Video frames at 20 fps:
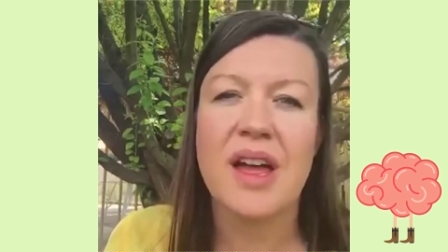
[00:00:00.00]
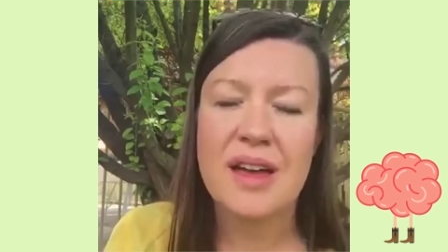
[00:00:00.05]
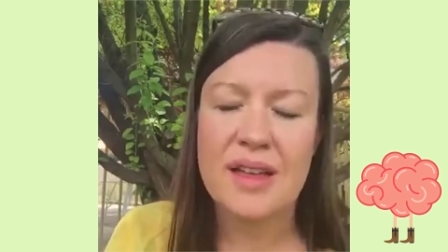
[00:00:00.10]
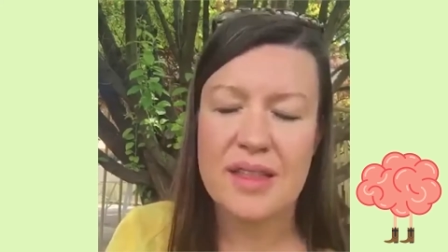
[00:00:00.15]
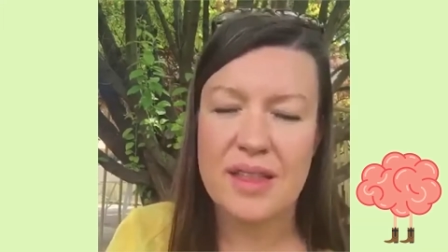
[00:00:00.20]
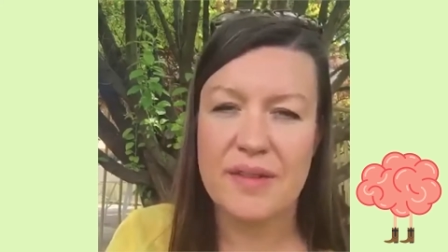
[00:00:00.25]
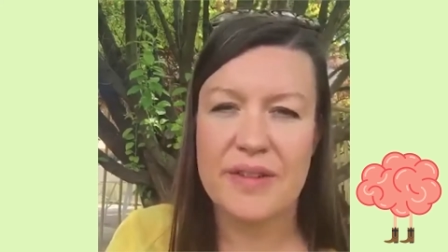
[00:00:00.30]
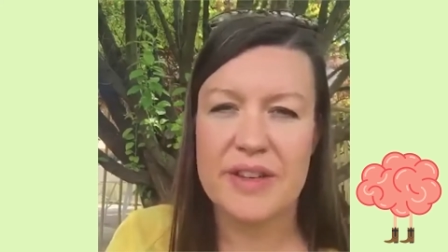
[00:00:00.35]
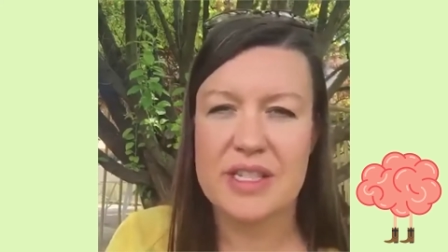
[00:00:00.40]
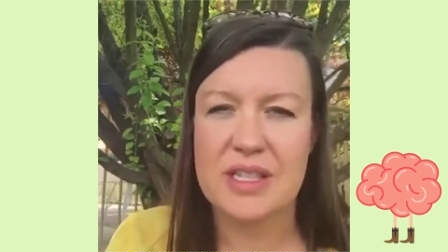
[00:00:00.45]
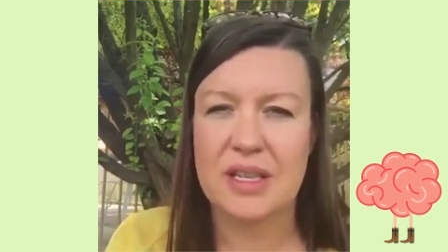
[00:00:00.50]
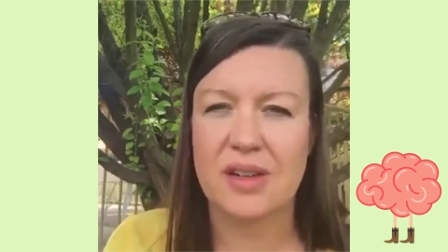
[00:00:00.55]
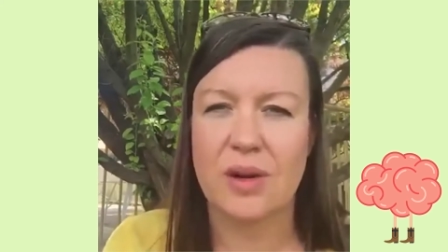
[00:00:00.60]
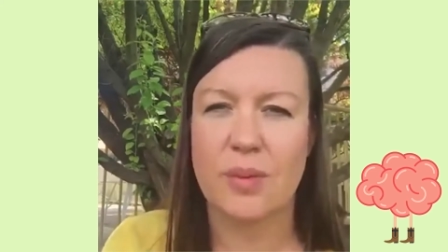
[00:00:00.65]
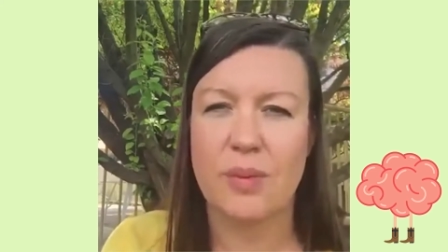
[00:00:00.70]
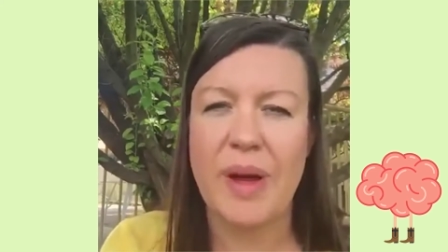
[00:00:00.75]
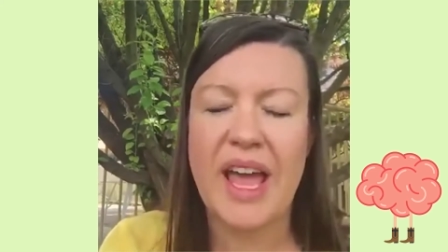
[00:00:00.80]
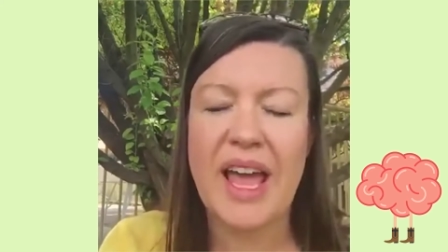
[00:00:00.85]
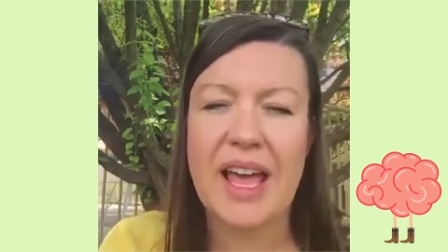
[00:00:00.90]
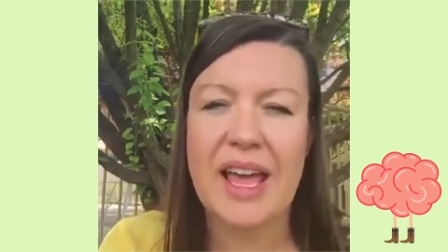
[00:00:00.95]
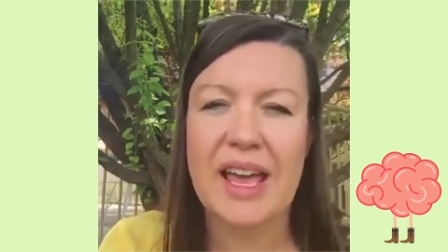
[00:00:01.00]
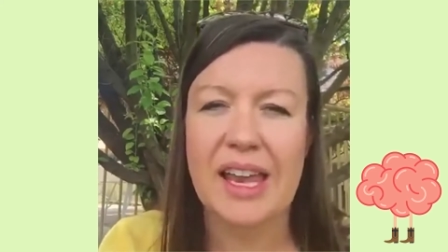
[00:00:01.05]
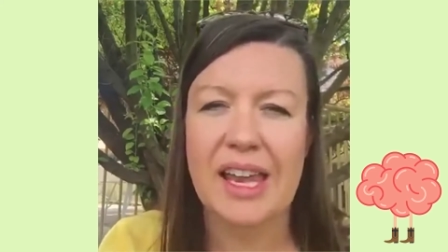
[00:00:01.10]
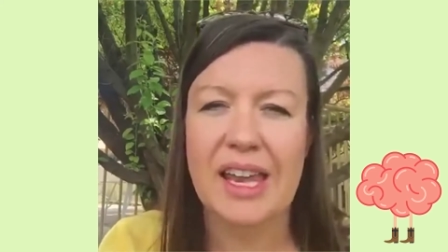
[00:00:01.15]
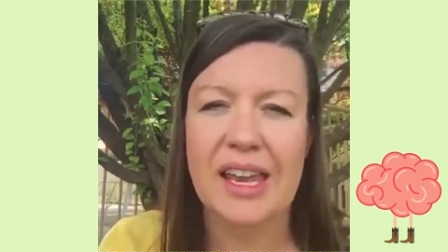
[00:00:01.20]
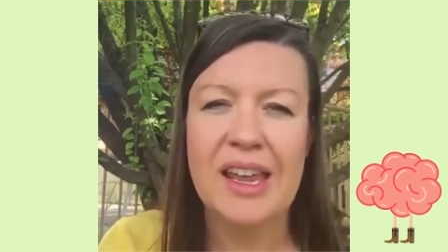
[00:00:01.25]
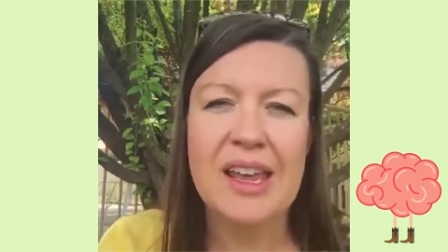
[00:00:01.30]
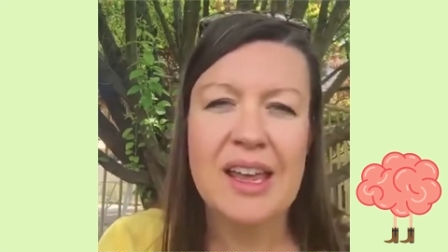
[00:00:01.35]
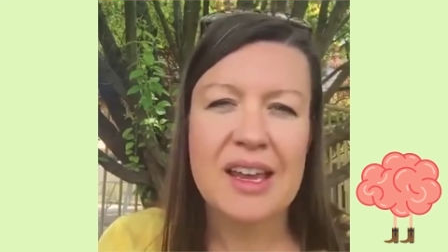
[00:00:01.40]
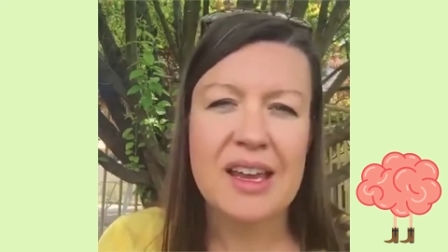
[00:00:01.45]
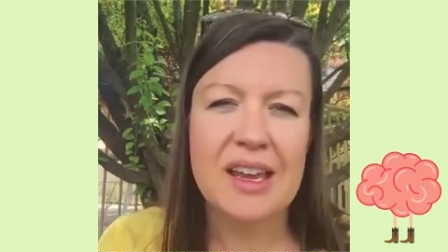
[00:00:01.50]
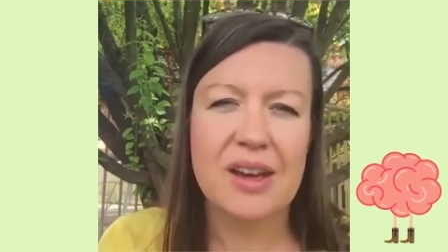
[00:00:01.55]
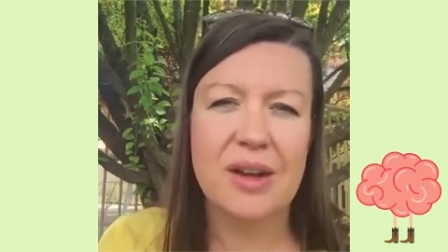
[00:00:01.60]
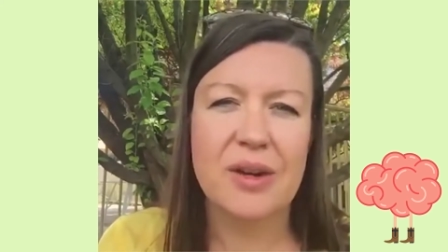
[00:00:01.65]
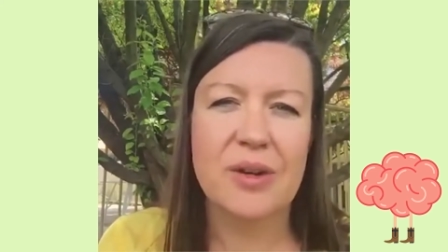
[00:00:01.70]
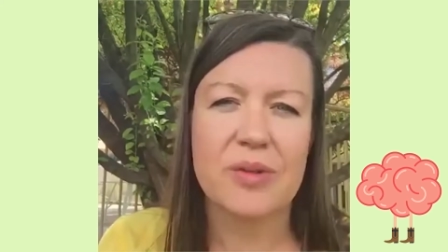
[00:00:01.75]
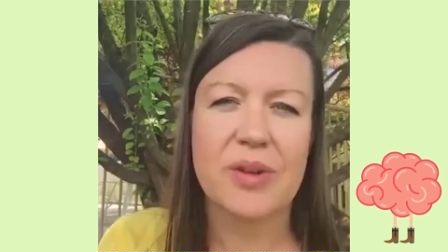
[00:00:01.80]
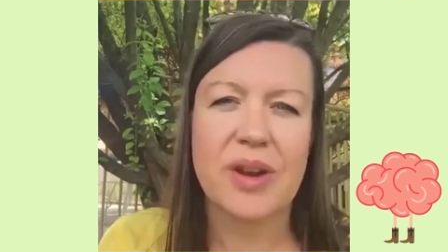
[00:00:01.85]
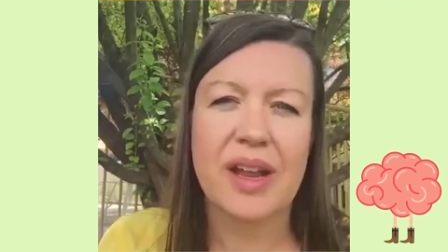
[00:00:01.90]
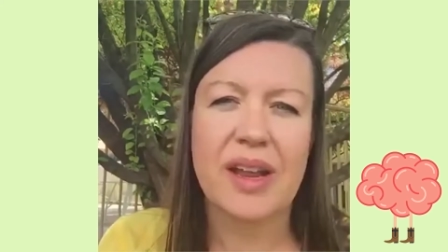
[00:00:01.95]
the physical pain. You
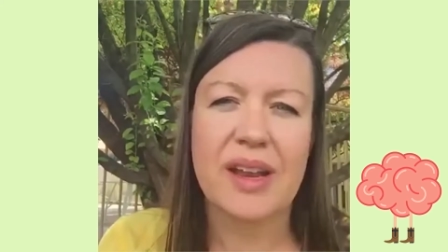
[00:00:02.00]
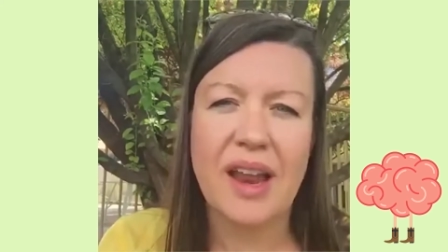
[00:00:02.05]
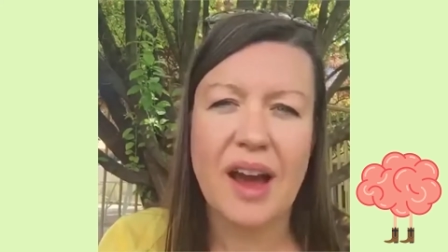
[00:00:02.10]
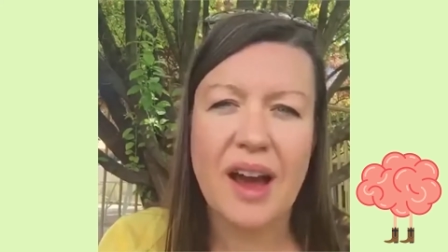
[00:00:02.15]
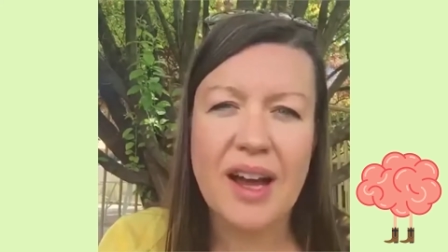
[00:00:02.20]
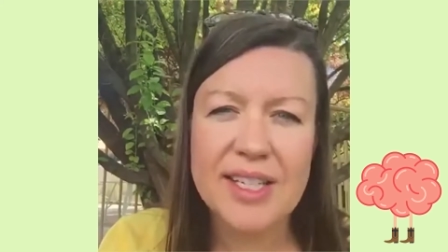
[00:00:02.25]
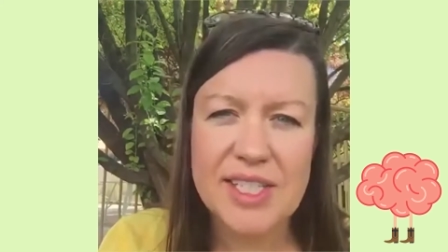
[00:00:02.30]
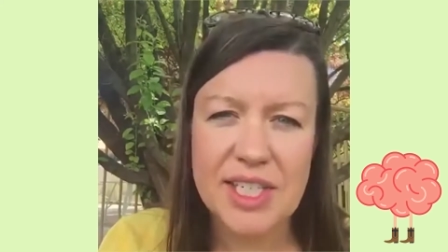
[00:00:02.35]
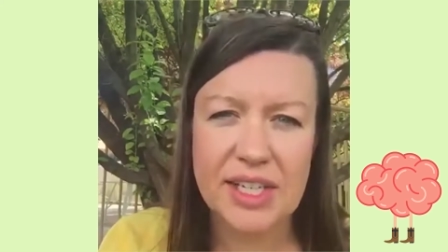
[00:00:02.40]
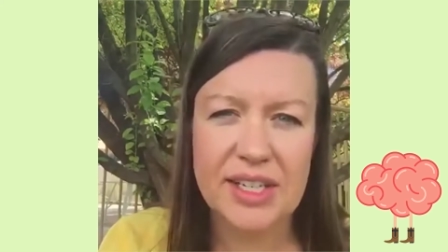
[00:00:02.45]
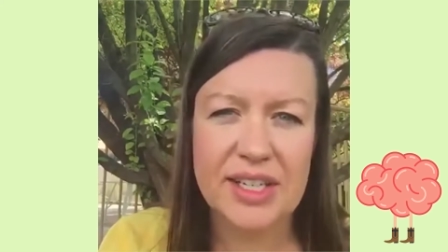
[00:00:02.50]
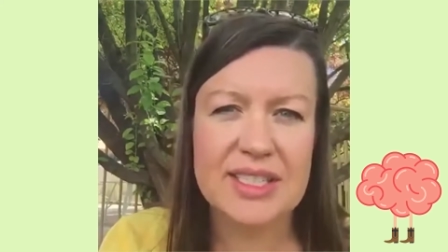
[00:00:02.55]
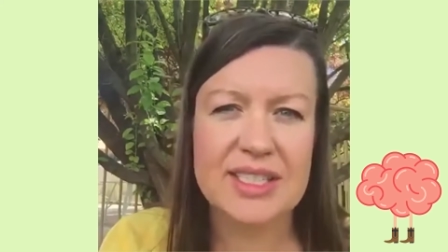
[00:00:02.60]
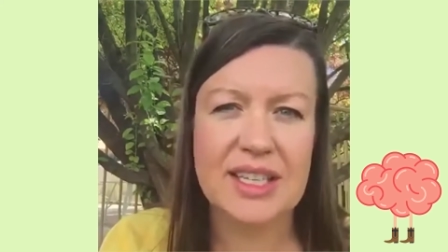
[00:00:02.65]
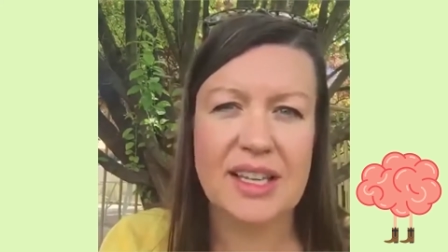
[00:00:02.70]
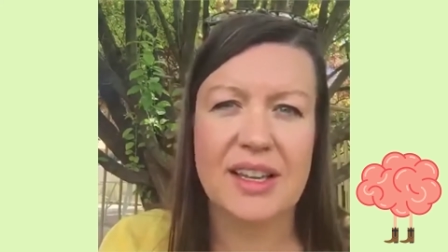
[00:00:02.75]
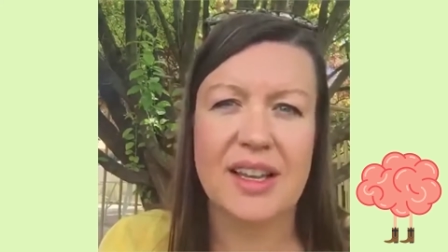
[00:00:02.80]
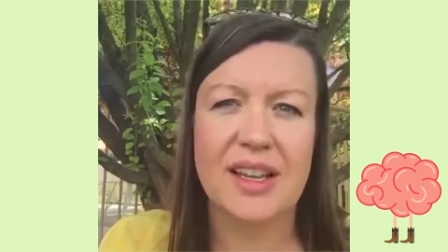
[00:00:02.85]
know, nausea, it's a,